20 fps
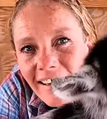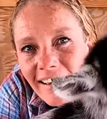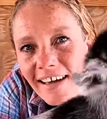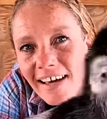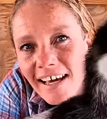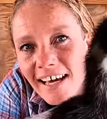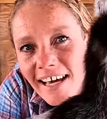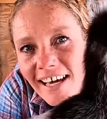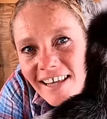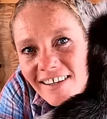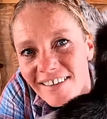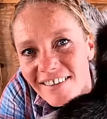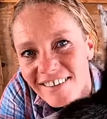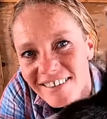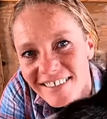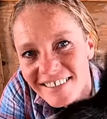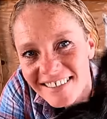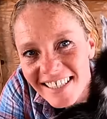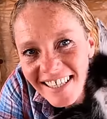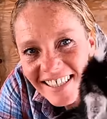it
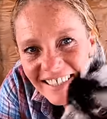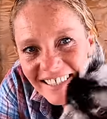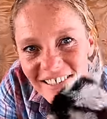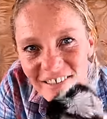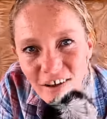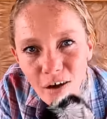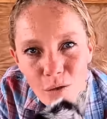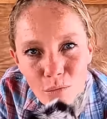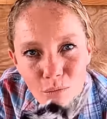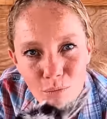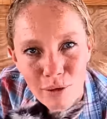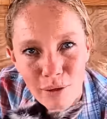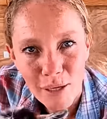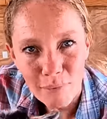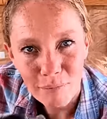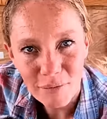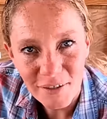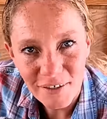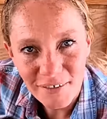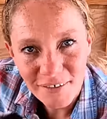looks like salt and
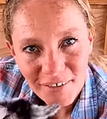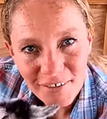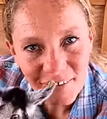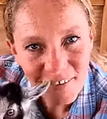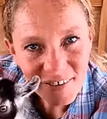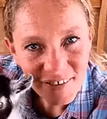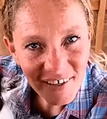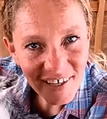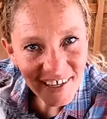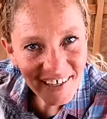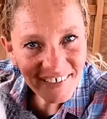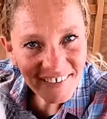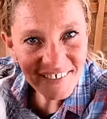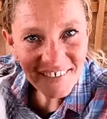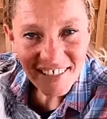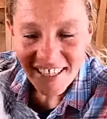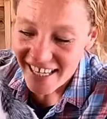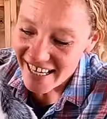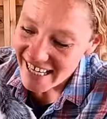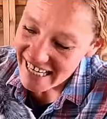pepper
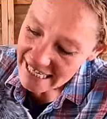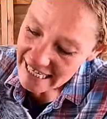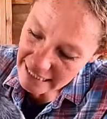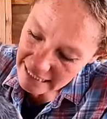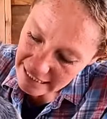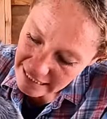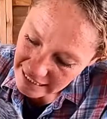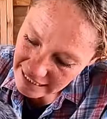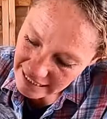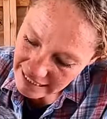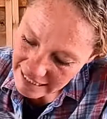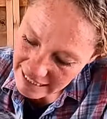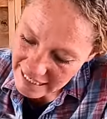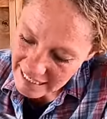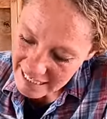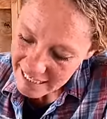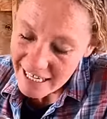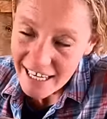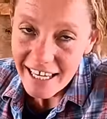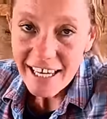throughout.
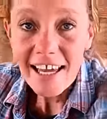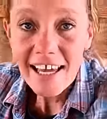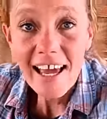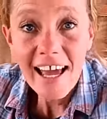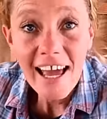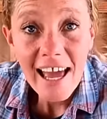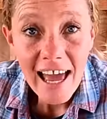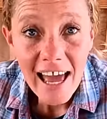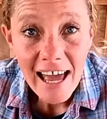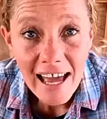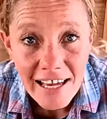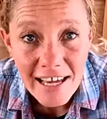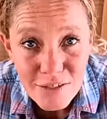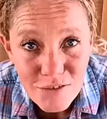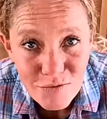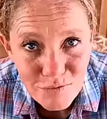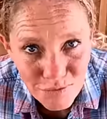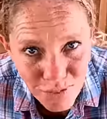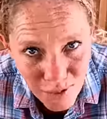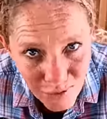He
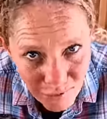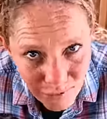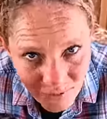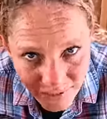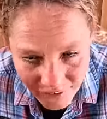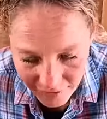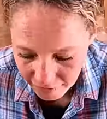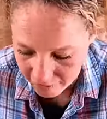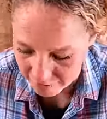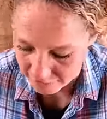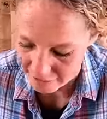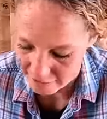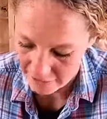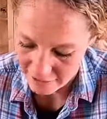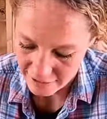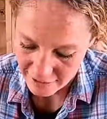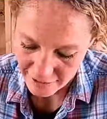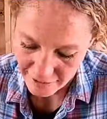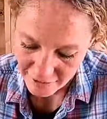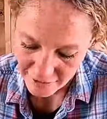has ronin.
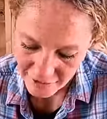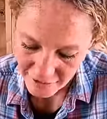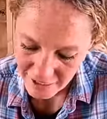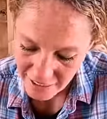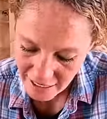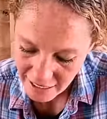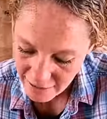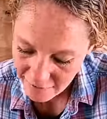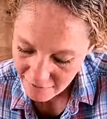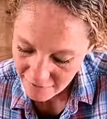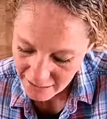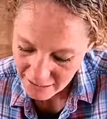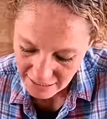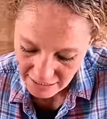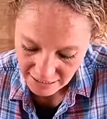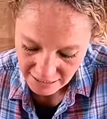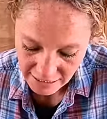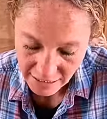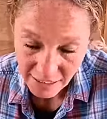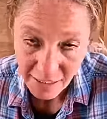So you can't
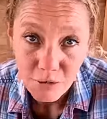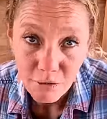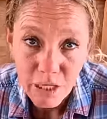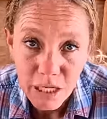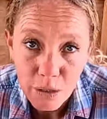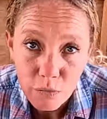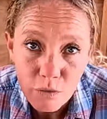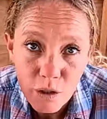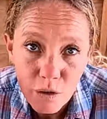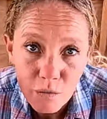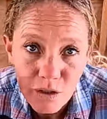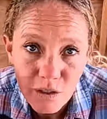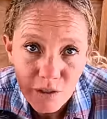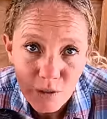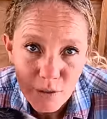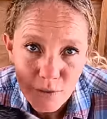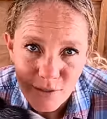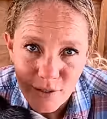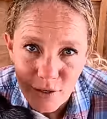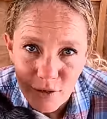really see it. Now,
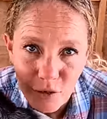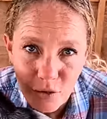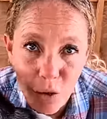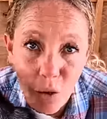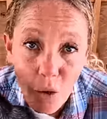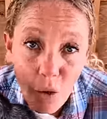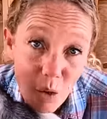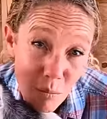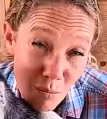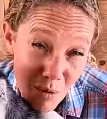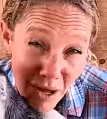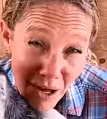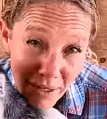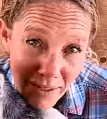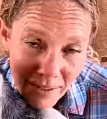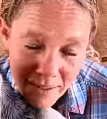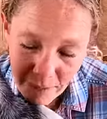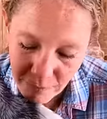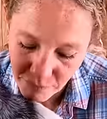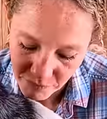ronin goes on the whole
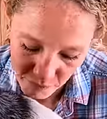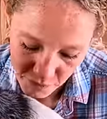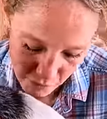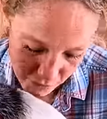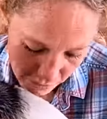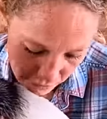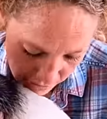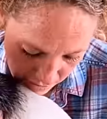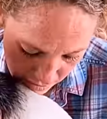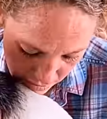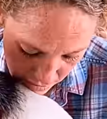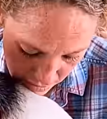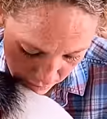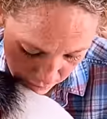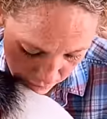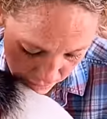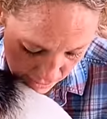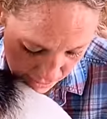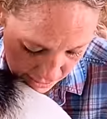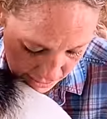body, so you
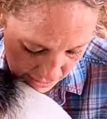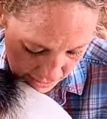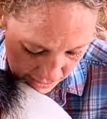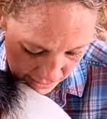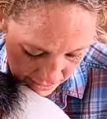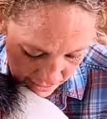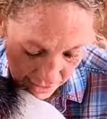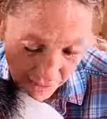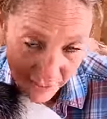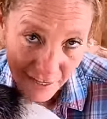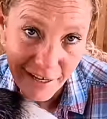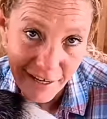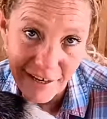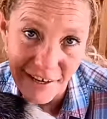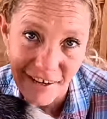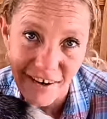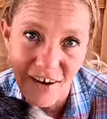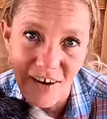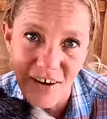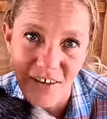can't really see it
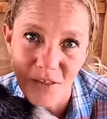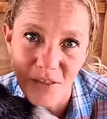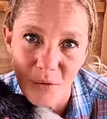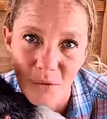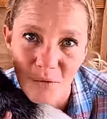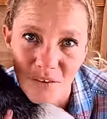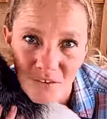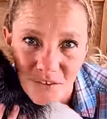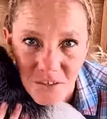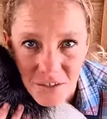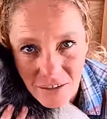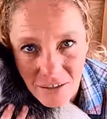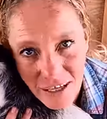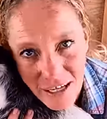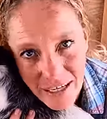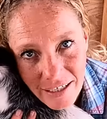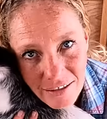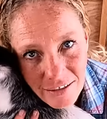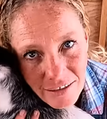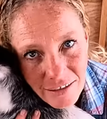here on the
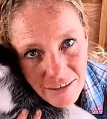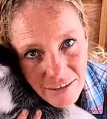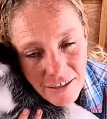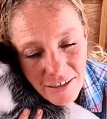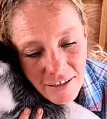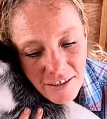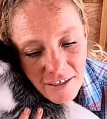lighter